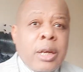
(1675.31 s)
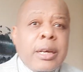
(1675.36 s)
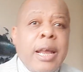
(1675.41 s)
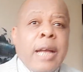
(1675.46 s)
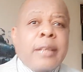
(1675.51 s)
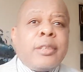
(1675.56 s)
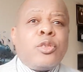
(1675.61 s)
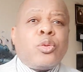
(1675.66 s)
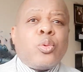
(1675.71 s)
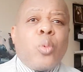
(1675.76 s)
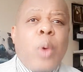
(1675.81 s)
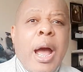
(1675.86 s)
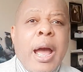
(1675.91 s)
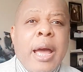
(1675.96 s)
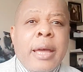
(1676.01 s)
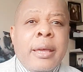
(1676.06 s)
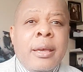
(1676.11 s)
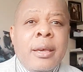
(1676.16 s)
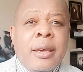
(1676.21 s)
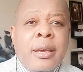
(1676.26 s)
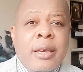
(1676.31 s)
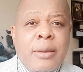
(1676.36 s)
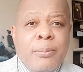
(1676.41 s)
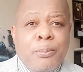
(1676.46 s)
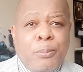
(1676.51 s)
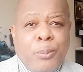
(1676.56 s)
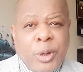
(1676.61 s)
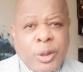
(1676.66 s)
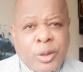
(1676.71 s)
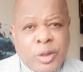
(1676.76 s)
That is why
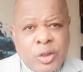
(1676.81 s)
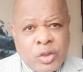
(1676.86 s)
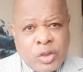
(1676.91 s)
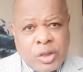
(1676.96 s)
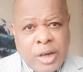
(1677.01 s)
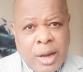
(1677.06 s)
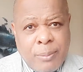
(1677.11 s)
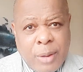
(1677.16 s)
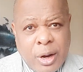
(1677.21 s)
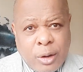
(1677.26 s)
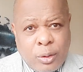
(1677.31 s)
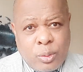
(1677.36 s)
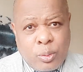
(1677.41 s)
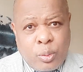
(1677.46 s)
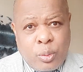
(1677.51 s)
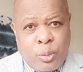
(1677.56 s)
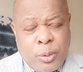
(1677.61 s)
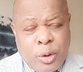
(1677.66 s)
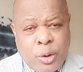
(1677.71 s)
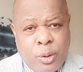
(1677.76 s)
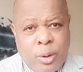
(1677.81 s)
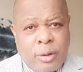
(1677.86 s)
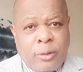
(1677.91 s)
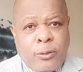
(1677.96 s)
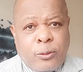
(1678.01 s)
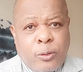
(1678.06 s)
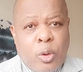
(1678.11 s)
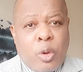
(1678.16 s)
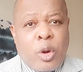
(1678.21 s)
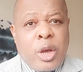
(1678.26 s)
in British Cameroon, we'll be calling
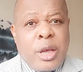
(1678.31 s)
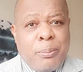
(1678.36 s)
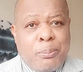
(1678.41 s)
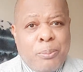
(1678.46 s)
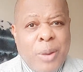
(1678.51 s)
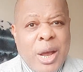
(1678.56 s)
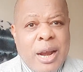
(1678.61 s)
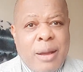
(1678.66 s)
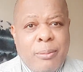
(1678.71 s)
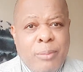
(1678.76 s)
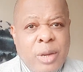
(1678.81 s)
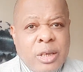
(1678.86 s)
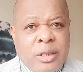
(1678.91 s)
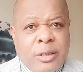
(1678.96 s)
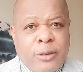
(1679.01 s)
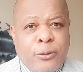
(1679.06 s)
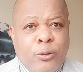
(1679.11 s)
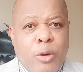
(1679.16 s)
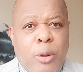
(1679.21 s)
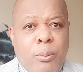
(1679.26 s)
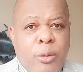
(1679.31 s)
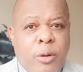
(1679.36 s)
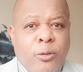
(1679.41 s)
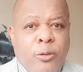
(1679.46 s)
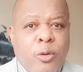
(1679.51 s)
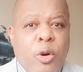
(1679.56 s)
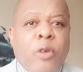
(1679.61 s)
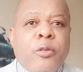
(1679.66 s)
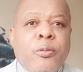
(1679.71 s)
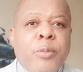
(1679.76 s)
for a parliamentary form
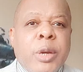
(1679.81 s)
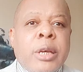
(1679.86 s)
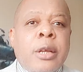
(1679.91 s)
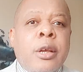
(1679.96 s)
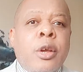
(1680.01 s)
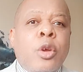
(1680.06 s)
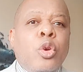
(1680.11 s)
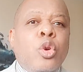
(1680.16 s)
of government.